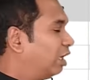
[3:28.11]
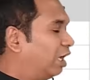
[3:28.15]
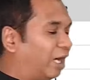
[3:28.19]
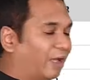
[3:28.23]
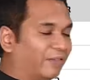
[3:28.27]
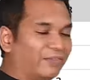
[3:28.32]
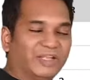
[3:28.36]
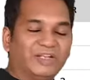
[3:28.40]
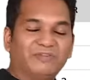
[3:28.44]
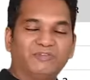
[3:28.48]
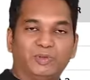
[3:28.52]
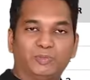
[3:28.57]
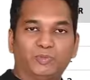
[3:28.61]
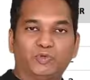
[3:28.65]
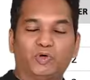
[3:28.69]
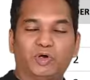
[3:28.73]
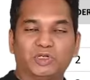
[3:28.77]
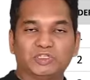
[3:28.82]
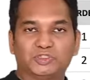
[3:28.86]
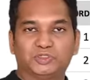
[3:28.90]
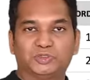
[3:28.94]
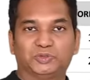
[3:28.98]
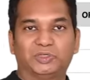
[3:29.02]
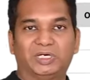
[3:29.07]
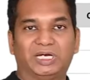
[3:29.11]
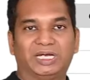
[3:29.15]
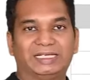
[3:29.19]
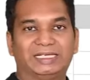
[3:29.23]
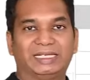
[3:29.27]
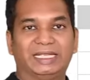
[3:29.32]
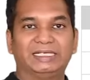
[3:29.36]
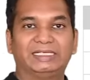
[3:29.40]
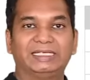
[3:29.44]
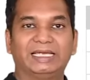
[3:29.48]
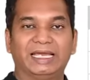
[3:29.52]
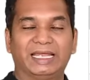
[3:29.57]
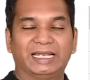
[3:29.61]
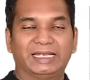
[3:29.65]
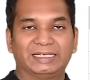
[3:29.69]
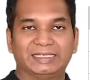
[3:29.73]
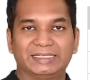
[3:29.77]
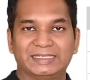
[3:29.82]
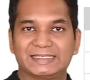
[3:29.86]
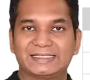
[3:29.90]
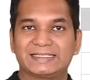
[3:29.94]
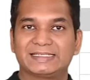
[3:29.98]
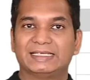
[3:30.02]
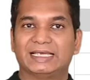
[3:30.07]
And then we move on to a data
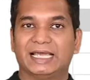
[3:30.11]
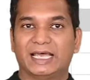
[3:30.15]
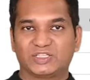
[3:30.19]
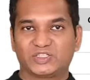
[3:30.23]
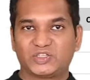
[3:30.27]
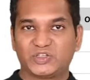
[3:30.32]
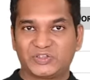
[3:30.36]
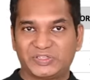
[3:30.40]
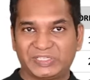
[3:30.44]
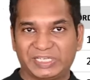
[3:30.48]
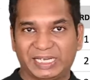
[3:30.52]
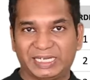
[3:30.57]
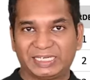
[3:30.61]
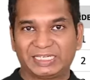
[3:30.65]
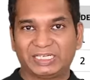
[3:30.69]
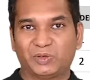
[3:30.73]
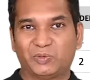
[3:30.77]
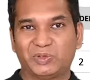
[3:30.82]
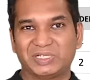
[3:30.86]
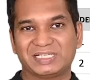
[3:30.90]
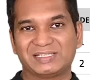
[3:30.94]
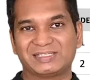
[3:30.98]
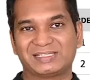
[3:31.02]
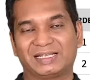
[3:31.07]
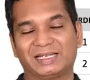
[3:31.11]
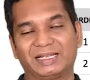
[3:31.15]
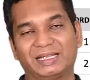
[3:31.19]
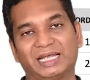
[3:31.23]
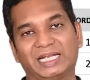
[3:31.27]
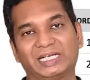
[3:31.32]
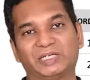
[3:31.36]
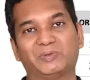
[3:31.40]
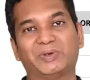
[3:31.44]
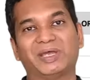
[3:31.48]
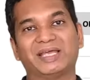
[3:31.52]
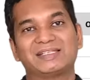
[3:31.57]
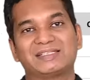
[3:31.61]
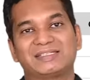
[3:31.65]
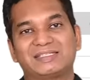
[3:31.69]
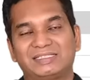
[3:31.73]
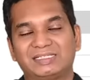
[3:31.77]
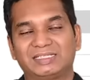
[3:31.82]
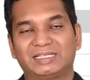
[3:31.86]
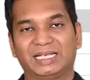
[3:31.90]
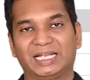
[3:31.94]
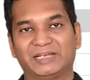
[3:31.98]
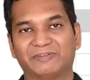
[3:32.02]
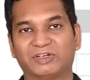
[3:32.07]
analyst associate, which is an
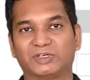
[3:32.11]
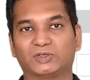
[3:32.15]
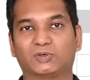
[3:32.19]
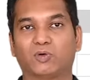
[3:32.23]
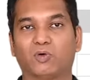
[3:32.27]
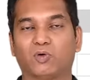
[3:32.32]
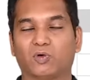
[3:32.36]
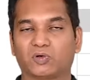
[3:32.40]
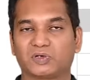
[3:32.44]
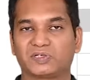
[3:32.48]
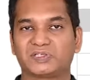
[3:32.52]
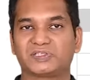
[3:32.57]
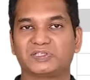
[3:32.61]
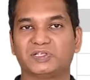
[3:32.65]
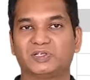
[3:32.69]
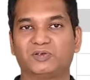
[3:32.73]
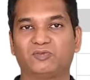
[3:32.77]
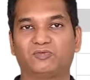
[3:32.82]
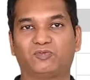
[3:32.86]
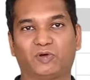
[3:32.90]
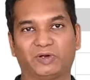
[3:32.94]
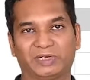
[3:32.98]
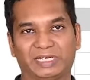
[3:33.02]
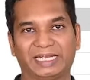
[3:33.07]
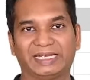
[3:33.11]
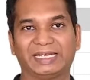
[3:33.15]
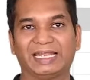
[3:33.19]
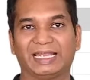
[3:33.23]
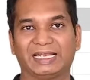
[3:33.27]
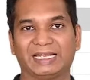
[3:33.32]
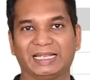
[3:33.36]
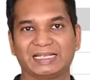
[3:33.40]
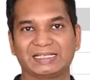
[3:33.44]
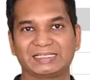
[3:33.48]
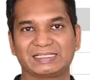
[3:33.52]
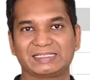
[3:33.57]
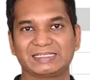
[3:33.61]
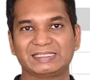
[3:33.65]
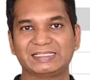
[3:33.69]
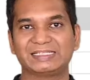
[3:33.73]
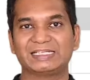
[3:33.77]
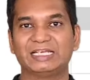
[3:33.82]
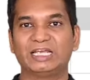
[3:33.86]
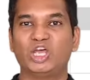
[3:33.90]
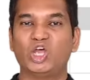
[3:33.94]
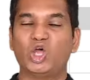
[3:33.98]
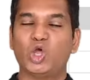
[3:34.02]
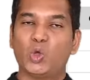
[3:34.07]
advanced level course for data
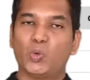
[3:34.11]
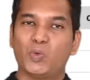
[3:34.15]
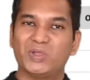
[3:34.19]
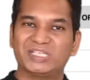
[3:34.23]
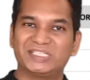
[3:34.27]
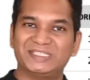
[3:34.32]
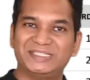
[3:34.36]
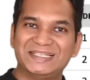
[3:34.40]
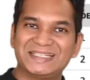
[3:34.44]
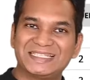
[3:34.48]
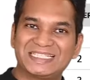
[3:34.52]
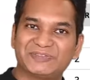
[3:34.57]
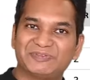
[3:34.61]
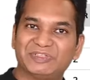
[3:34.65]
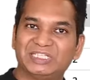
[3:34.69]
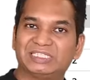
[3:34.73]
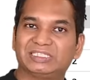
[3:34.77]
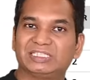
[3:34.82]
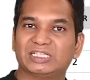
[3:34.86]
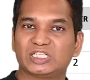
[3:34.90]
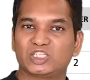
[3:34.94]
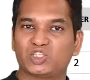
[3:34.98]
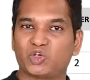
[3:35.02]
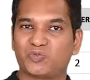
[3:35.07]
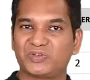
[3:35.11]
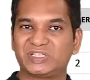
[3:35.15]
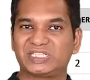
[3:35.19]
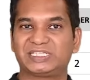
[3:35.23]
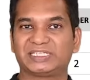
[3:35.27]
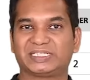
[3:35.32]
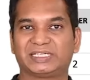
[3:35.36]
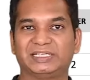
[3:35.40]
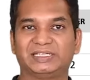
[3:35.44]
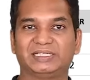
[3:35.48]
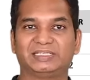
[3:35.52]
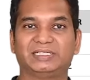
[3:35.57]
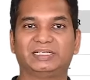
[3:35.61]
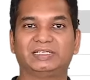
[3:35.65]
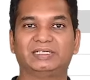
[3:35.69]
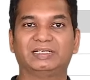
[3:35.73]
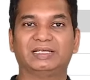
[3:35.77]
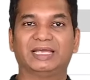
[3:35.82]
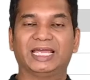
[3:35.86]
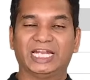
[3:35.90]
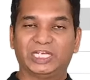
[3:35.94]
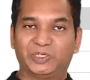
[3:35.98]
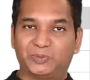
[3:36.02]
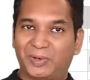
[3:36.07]
analysis, which deals with
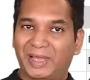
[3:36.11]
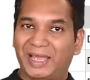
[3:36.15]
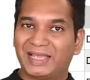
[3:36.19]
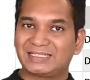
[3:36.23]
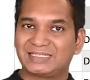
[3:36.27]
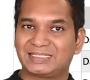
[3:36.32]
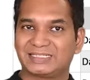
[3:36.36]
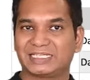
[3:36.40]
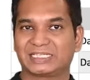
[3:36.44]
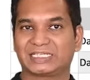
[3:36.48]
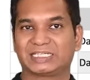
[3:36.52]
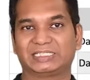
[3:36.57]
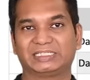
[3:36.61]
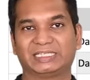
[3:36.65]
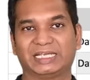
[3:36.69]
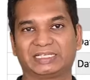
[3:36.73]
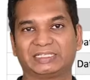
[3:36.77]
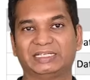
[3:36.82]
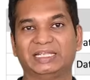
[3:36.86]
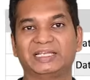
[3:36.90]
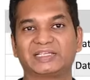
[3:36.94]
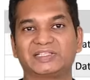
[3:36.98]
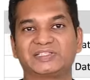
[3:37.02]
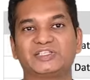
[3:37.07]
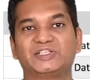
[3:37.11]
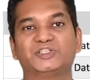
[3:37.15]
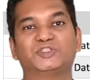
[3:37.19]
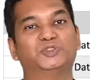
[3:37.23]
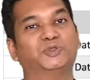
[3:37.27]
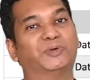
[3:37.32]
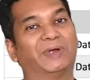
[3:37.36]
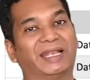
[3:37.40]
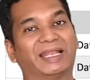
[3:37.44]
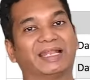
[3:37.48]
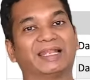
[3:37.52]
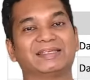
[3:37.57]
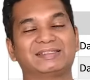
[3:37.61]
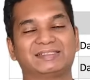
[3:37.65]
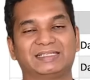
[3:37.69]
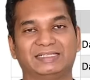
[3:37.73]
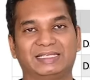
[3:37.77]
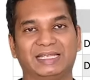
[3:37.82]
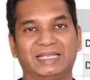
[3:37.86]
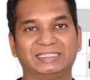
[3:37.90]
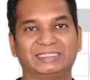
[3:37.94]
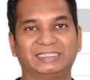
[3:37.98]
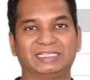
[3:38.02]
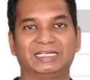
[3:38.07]
sophisticated advanced techniques to analyze the
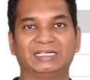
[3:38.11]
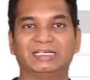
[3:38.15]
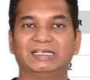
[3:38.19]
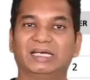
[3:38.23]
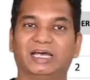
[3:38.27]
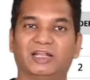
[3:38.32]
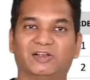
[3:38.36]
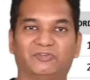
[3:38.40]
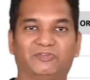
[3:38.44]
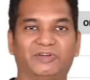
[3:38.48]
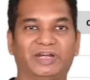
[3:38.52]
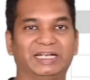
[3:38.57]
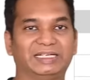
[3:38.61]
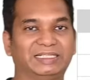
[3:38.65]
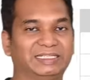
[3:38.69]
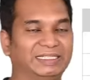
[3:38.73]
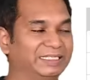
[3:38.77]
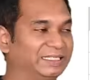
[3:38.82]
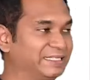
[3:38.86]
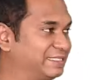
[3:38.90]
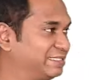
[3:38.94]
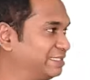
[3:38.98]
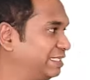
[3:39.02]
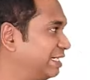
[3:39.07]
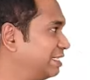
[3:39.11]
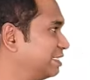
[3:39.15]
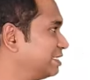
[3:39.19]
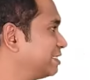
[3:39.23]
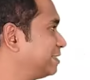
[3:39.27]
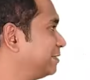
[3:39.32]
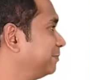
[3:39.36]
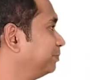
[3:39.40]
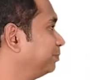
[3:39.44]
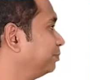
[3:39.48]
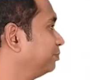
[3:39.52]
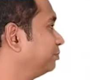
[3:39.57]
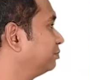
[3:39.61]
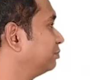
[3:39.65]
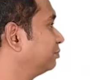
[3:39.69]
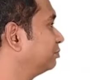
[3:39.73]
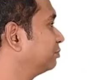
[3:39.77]
data and find the insights.